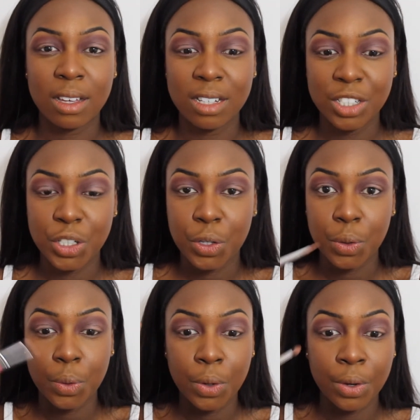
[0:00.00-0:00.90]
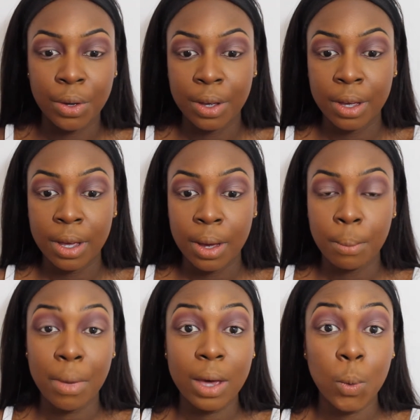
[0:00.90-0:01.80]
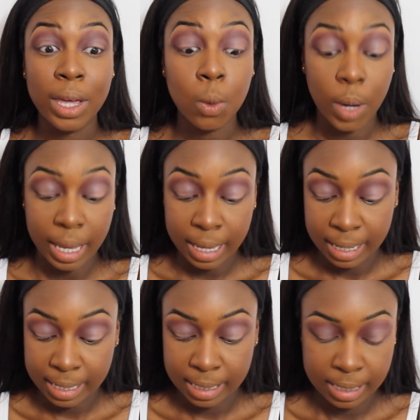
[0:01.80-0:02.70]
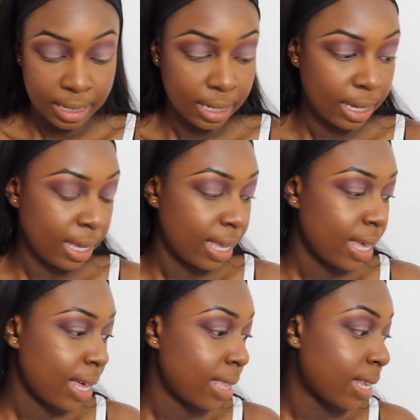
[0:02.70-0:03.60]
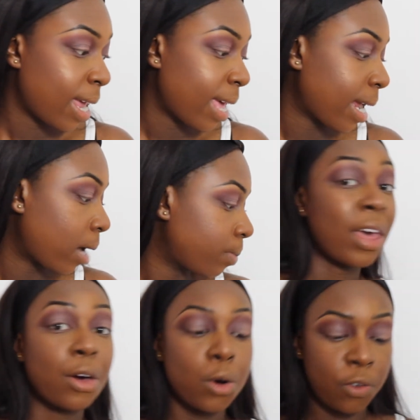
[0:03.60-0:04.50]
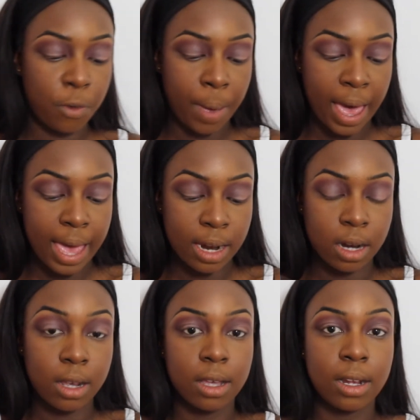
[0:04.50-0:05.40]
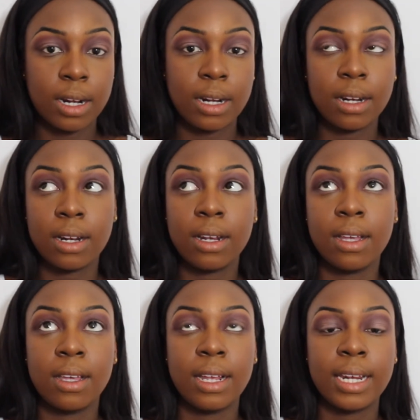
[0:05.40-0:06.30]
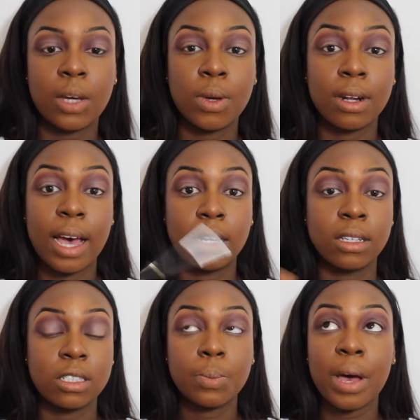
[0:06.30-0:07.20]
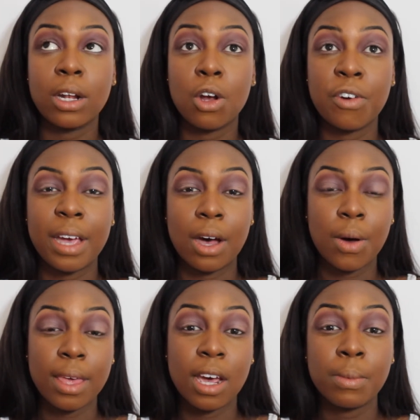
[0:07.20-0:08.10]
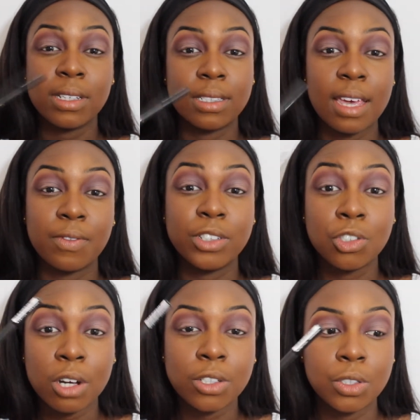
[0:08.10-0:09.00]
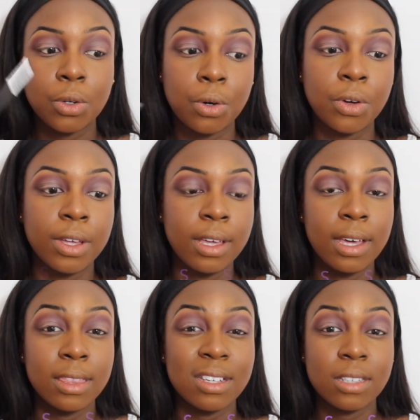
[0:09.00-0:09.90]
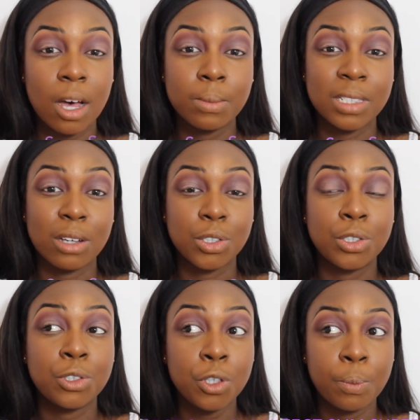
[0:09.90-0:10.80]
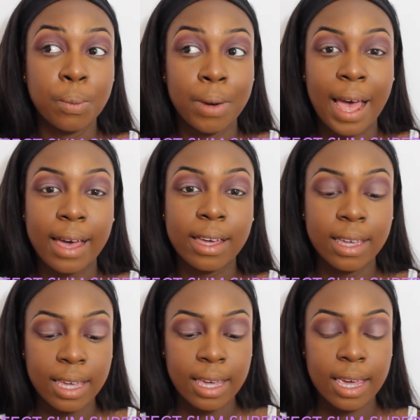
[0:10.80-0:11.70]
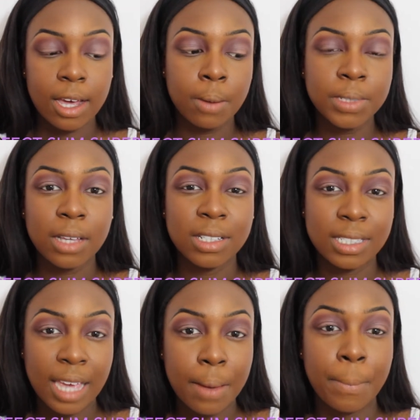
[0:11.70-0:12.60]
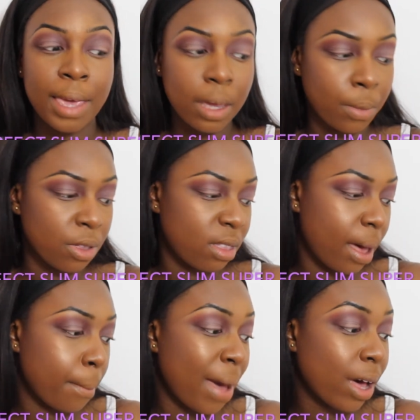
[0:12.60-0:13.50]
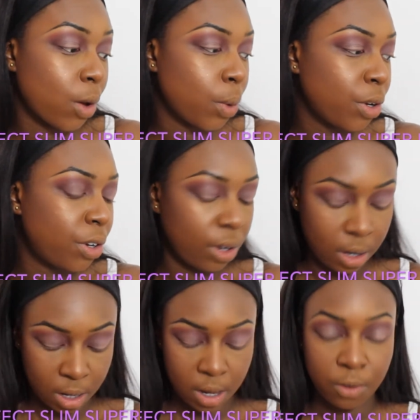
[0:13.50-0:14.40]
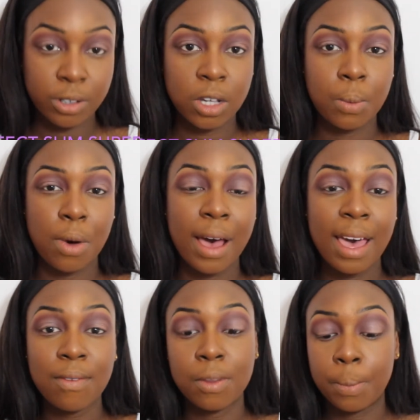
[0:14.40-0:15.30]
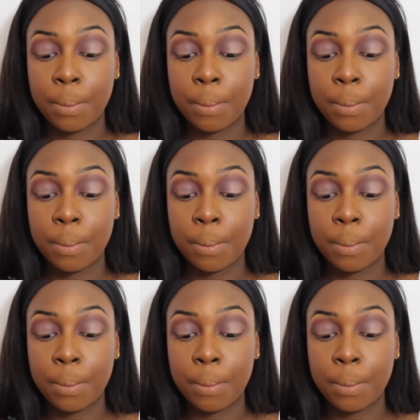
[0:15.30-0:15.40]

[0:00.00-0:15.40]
gonna do my wing and then head out. Thank God for pen liquid liner. It's by L'Oreal, and I must say for drugstore, this comes out super black. It comes out the same pigment that MAC would. For example, I have